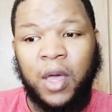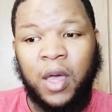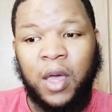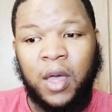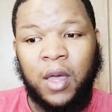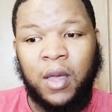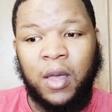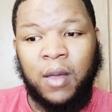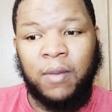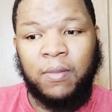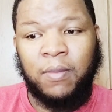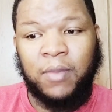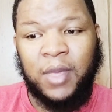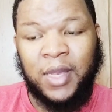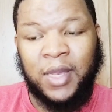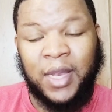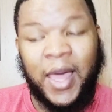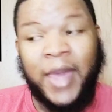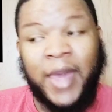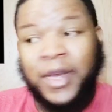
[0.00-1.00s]
Um,
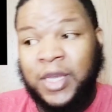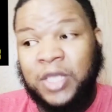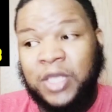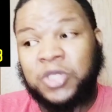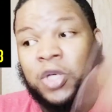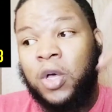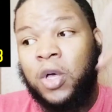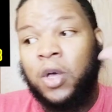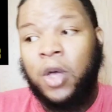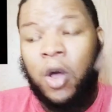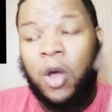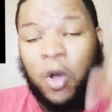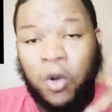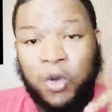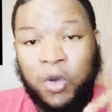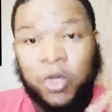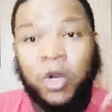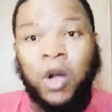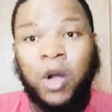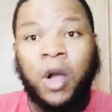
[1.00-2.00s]
and a lot of these
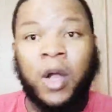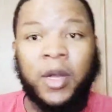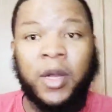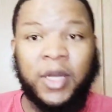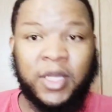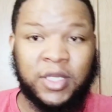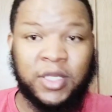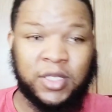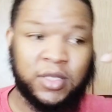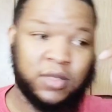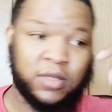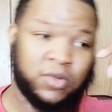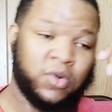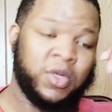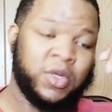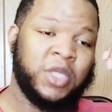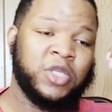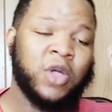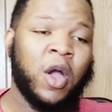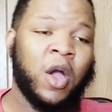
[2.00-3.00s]
older artists
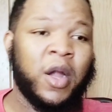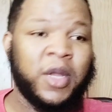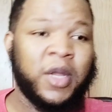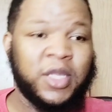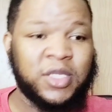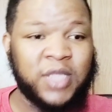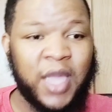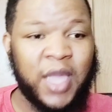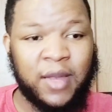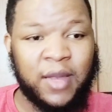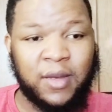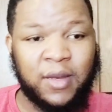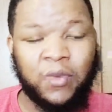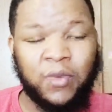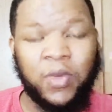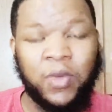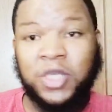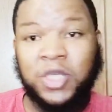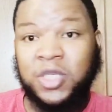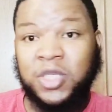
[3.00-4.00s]
or these artists that
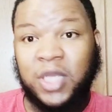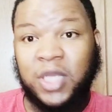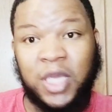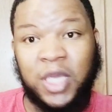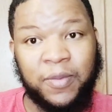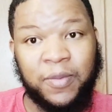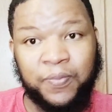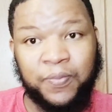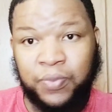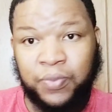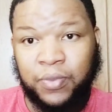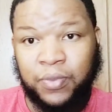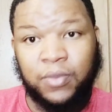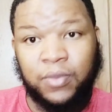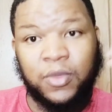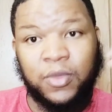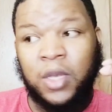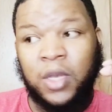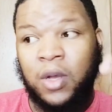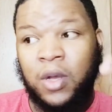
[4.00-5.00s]
originally
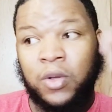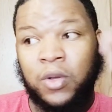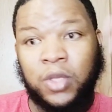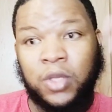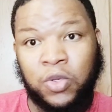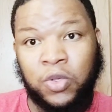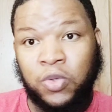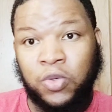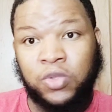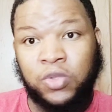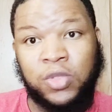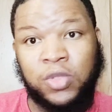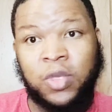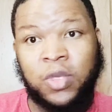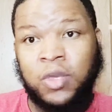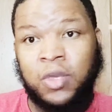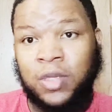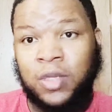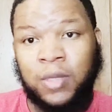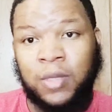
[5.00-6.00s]
you know, use
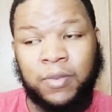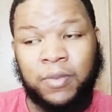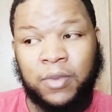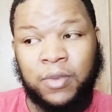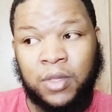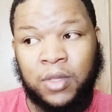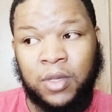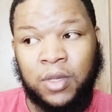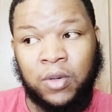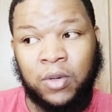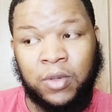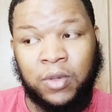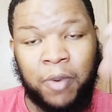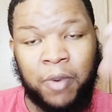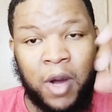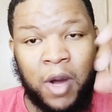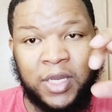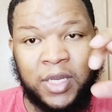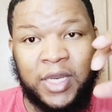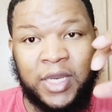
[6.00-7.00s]
the, the you know, the
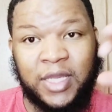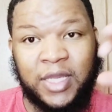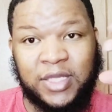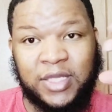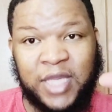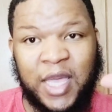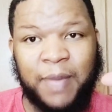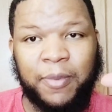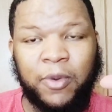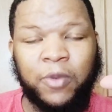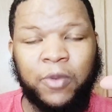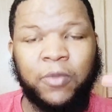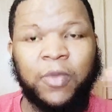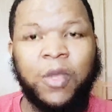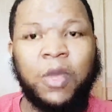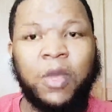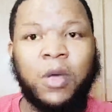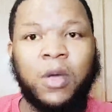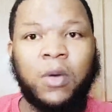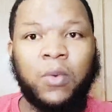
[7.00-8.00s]
part that they sampled
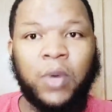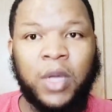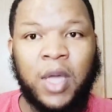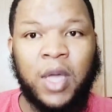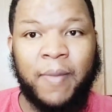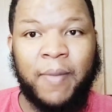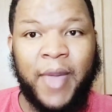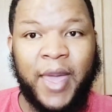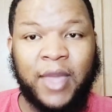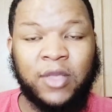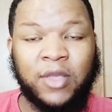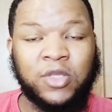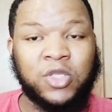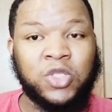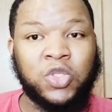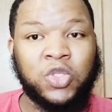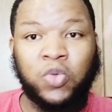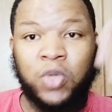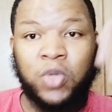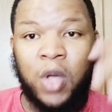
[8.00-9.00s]
would come back and
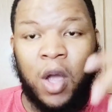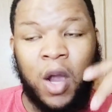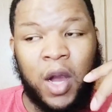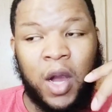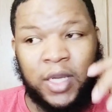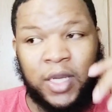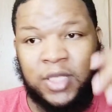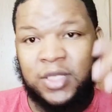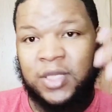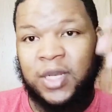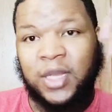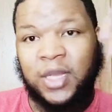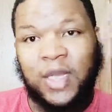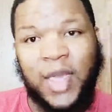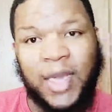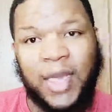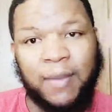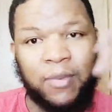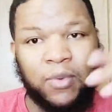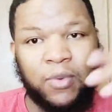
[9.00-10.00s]
sue the artist and the
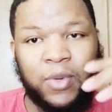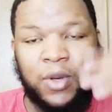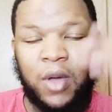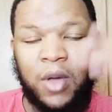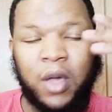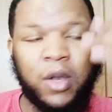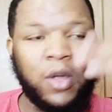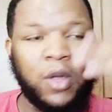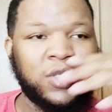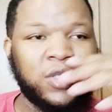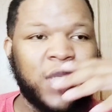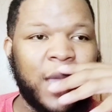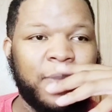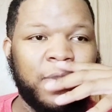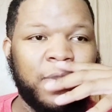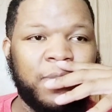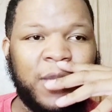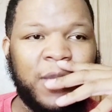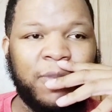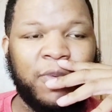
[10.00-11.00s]
label and all those
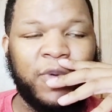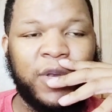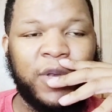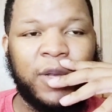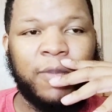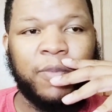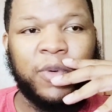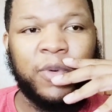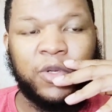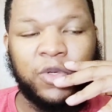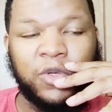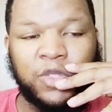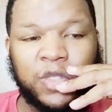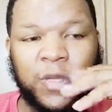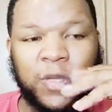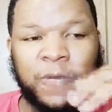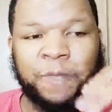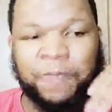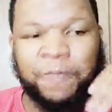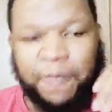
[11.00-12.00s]
type of people and the
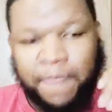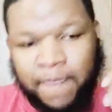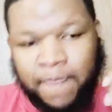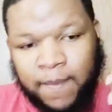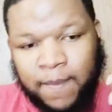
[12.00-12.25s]
producer.